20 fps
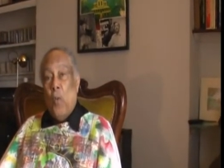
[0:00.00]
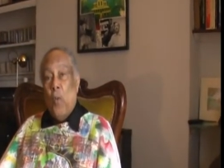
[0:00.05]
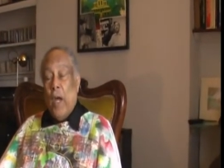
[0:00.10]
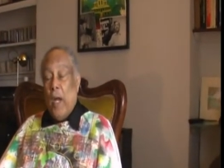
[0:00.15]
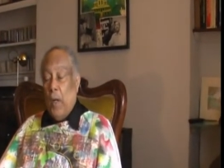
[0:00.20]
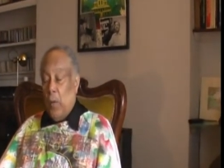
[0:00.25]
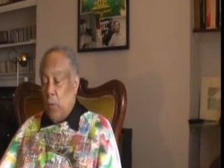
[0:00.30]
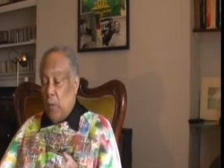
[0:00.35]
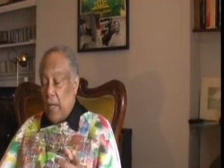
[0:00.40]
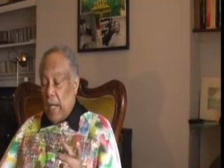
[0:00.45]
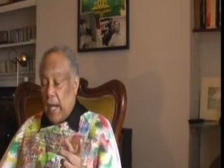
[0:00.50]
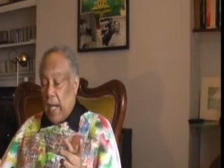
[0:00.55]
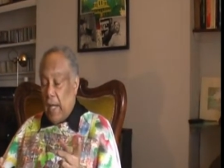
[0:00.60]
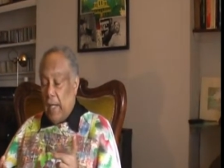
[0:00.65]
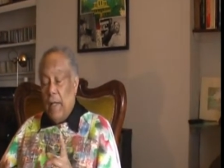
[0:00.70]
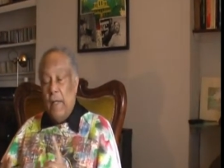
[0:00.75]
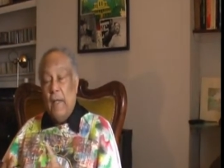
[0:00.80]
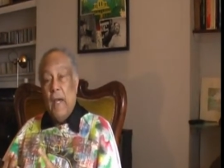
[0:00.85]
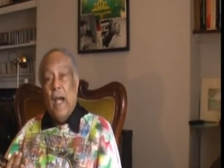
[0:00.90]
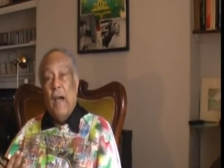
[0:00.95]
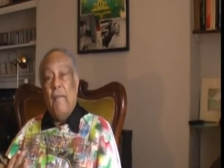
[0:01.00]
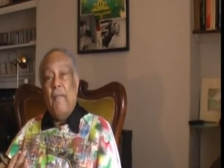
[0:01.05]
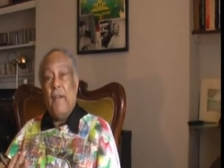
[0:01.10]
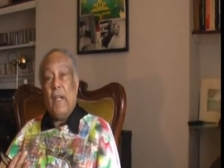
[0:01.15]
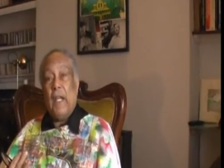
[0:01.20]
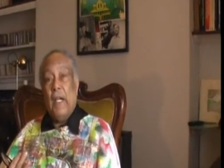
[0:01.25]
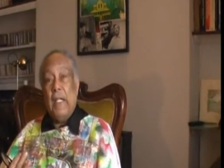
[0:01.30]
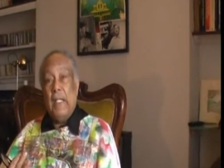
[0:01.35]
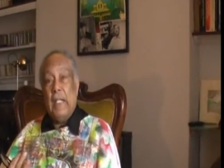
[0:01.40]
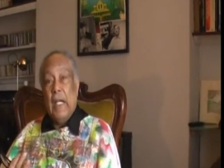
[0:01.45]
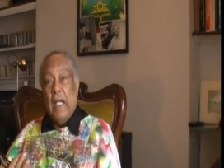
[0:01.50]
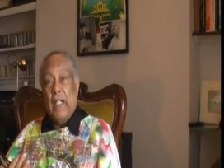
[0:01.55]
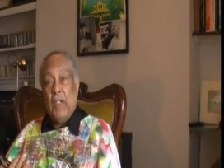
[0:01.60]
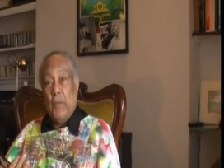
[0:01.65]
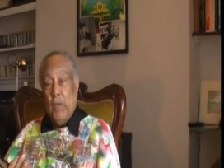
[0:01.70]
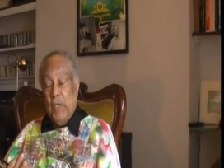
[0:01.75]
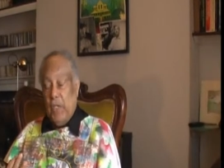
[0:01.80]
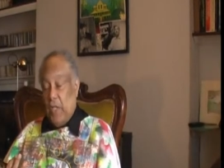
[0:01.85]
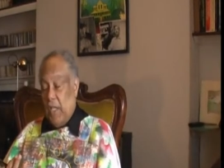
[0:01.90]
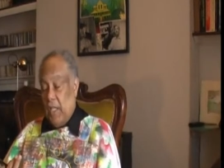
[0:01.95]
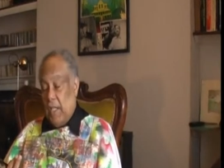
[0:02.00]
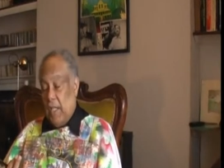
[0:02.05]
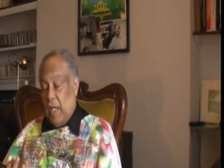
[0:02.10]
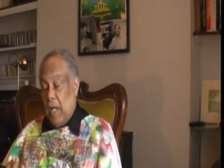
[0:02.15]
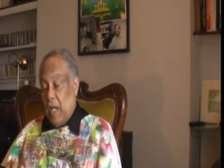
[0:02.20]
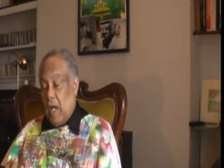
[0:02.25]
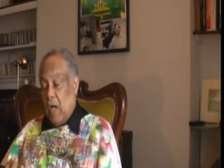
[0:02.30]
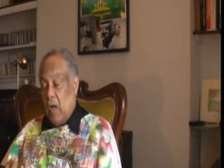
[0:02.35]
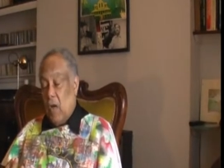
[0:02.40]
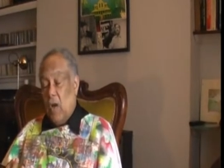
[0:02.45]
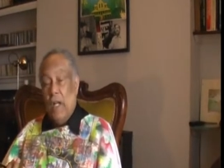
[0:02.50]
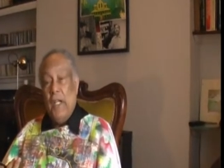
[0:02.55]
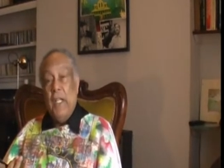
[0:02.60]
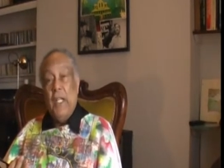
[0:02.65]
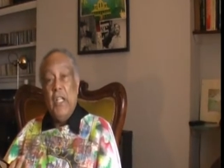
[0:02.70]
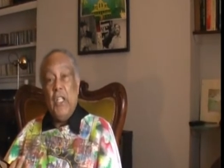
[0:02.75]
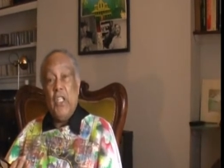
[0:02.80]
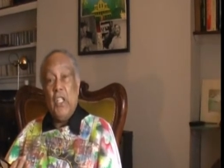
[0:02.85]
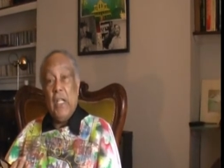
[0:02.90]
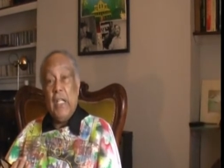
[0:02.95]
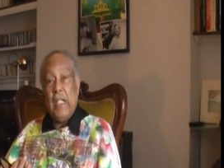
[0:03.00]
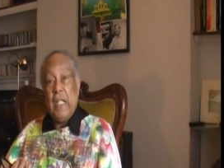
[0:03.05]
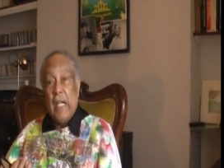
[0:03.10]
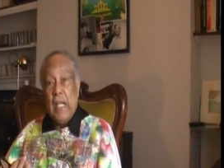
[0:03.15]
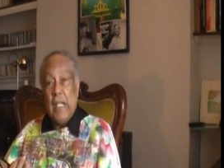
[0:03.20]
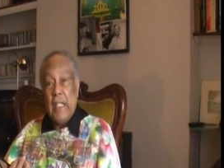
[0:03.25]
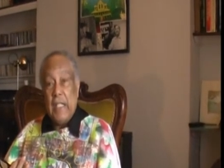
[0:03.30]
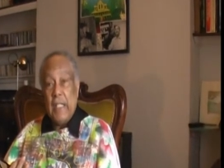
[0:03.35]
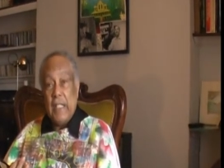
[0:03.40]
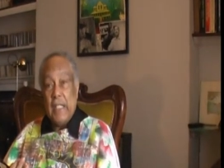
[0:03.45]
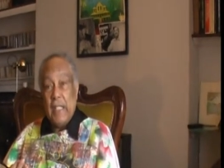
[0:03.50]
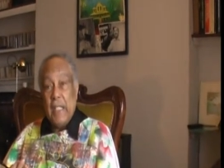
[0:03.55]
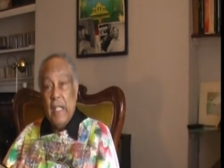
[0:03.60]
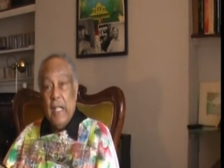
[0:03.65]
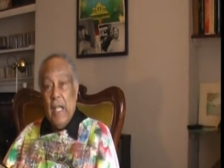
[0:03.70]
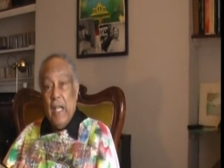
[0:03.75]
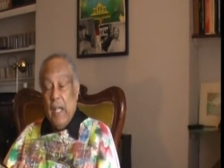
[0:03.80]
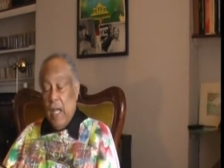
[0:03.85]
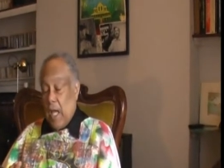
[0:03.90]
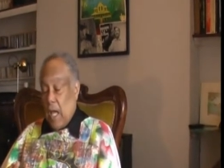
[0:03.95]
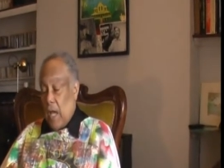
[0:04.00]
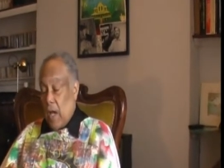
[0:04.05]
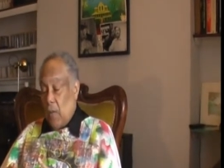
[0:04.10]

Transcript: Well, we had African dance, mm -hmm. which is Carnation dance. Mm -hmm.